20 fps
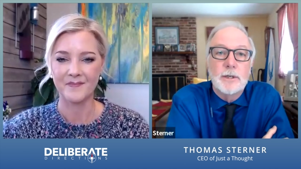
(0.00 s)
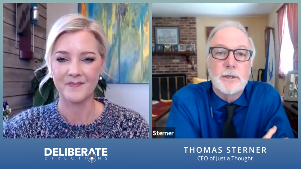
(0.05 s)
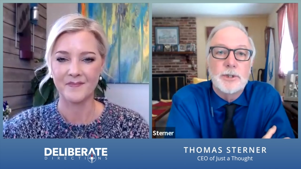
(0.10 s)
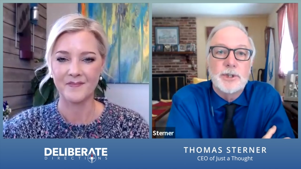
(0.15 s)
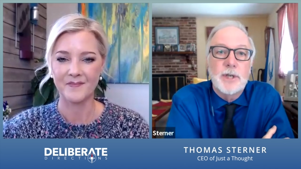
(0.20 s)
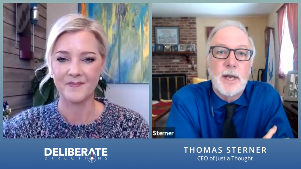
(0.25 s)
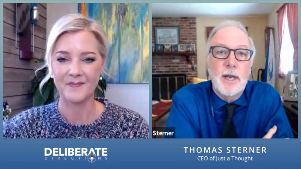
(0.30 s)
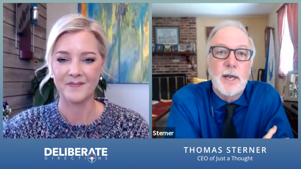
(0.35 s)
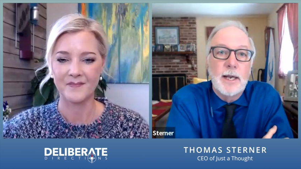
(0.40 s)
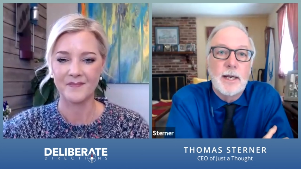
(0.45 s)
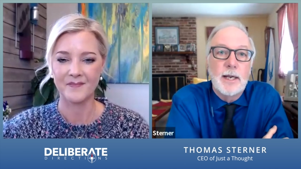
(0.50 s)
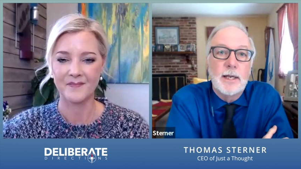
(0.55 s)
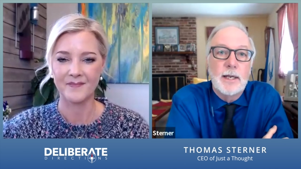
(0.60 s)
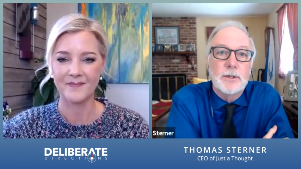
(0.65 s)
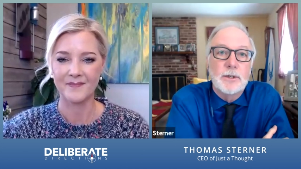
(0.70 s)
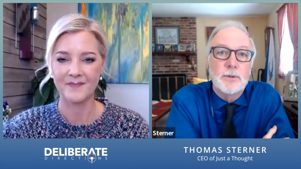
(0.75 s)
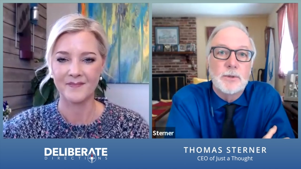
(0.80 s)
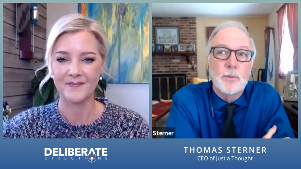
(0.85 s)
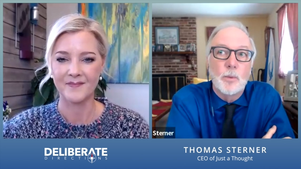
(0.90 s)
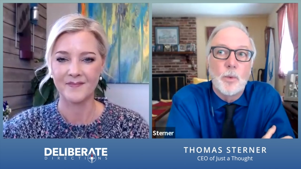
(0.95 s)

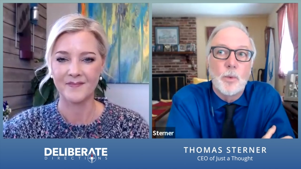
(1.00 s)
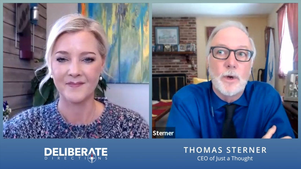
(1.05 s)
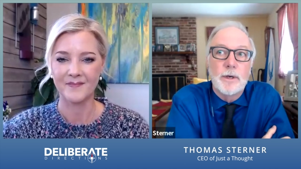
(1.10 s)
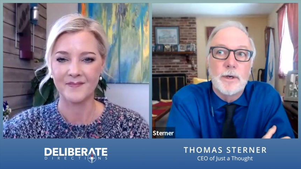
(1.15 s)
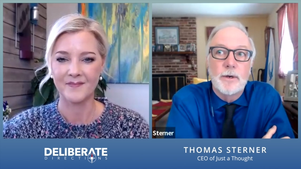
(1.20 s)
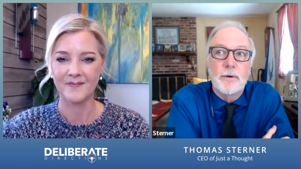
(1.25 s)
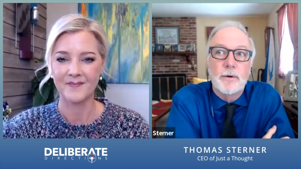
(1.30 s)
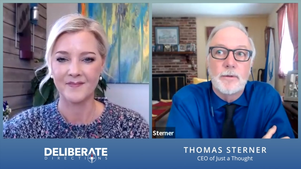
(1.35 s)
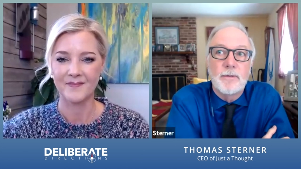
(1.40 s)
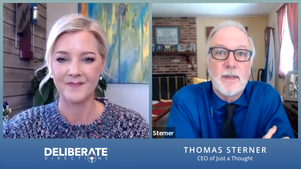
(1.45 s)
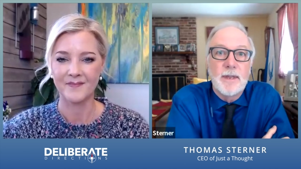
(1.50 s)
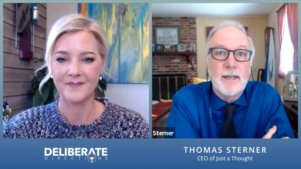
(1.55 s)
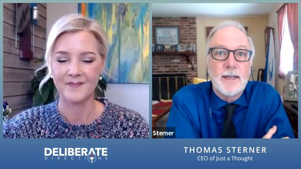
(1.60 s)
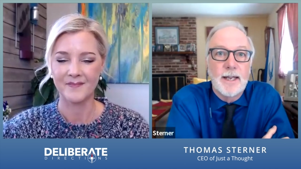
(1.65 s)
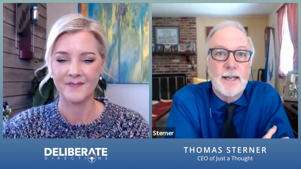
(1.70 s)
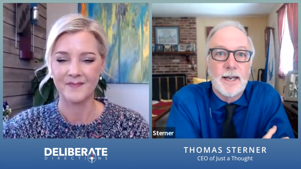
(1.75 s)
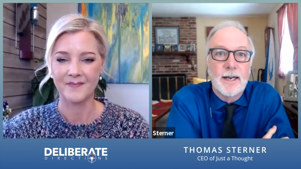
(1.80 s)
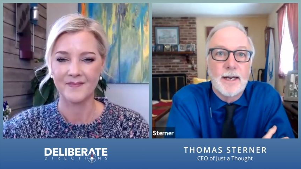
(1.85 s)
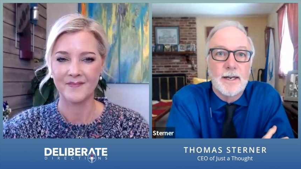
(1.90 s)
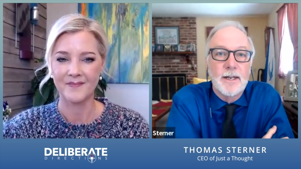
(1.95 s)
Speaker 1: change what you're
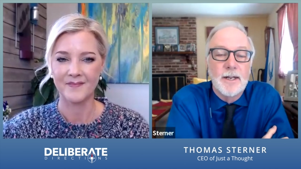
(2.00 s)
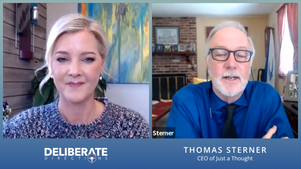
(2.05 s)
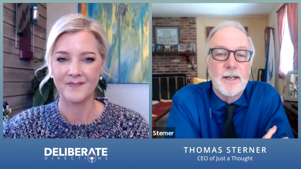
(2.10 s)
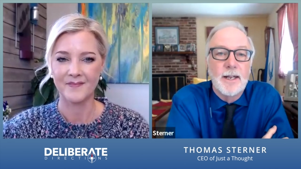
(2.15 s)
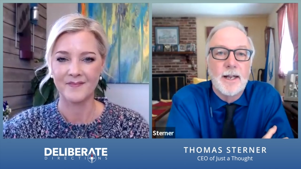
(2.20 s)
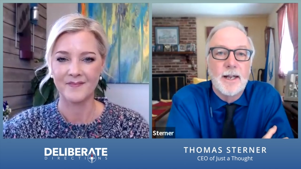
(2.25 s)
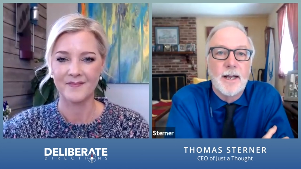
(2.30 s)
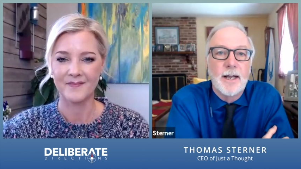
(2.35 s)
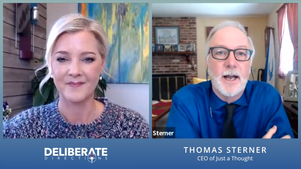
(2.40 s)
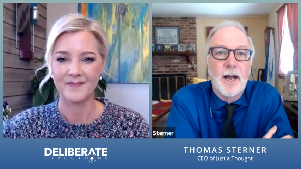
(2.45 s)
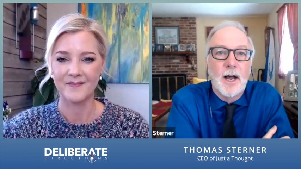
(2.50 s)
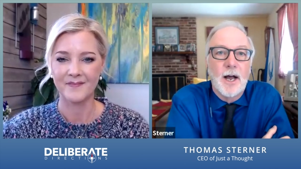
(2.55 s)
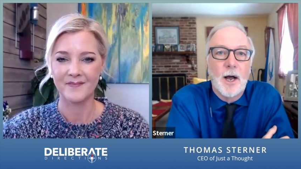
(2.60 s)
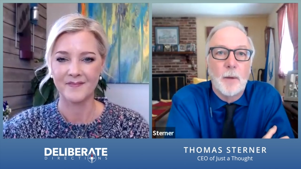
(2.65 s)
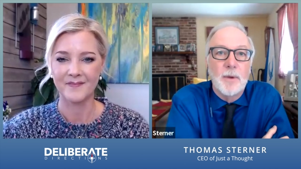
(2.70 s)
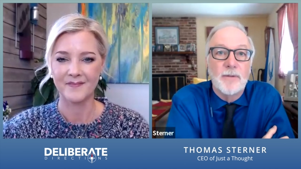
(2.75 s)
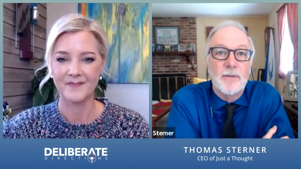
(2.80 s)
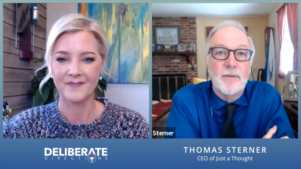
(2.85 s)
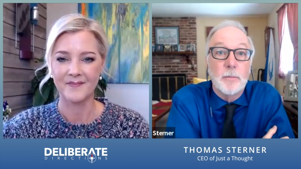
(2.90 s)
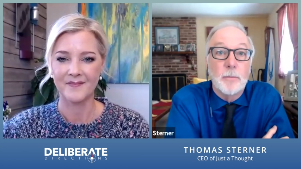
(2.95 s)
thinking
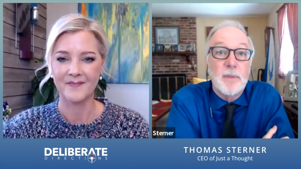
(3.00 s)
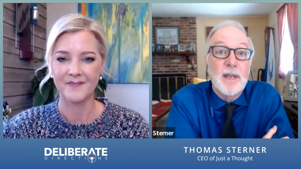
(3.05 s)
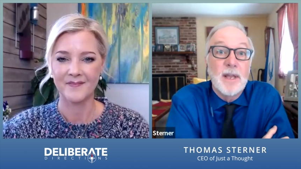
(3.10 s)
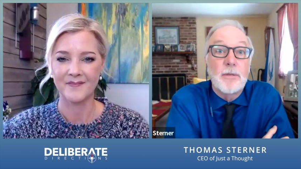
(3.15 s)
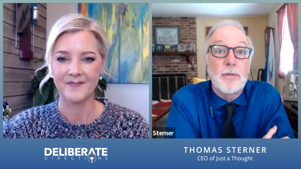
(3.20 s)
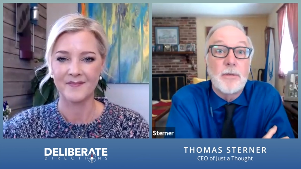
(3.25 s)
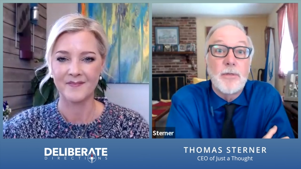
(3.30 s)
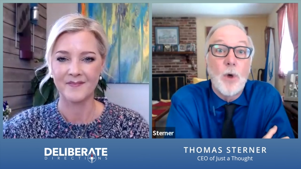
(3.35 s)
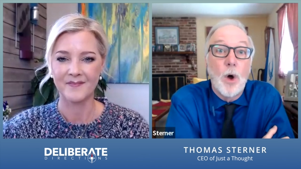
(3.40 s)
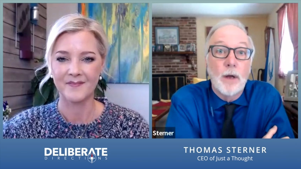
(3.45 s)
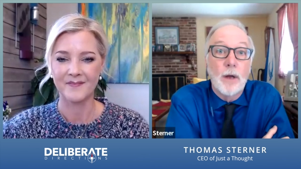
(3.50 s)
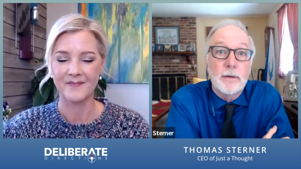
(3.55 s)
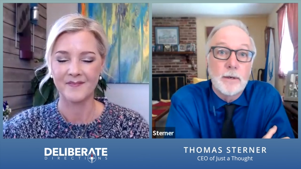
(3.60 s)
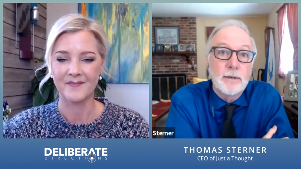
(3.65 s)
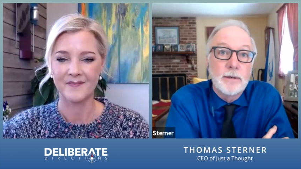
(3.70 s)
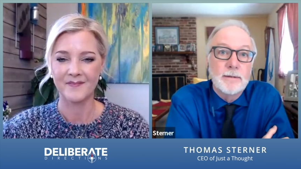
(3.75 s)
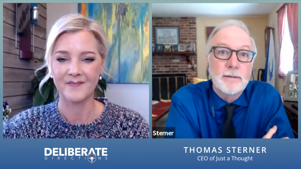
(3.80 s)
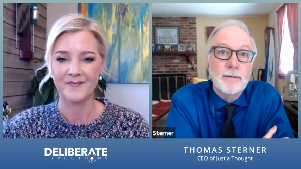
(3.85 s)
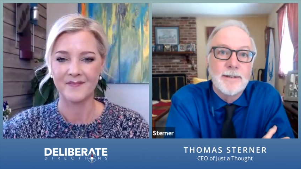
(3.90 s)
um, if you're being thought.